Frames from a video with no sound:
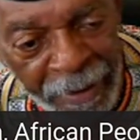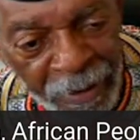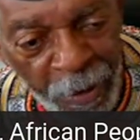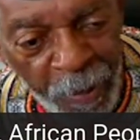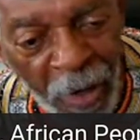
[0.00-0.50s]

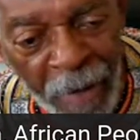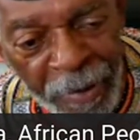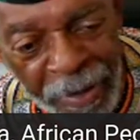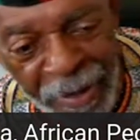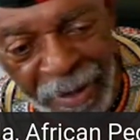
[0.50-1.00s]
Du Bois
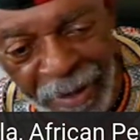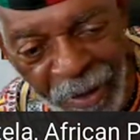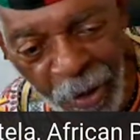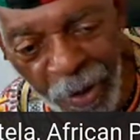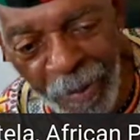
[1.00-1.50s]
was, you
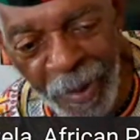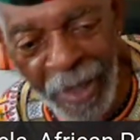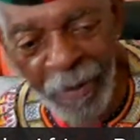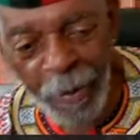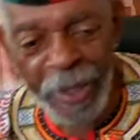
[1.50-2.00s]

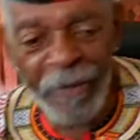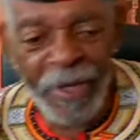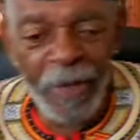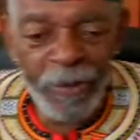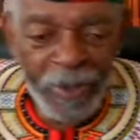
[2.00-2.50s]
know, whatever
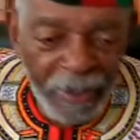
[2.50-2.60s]
else he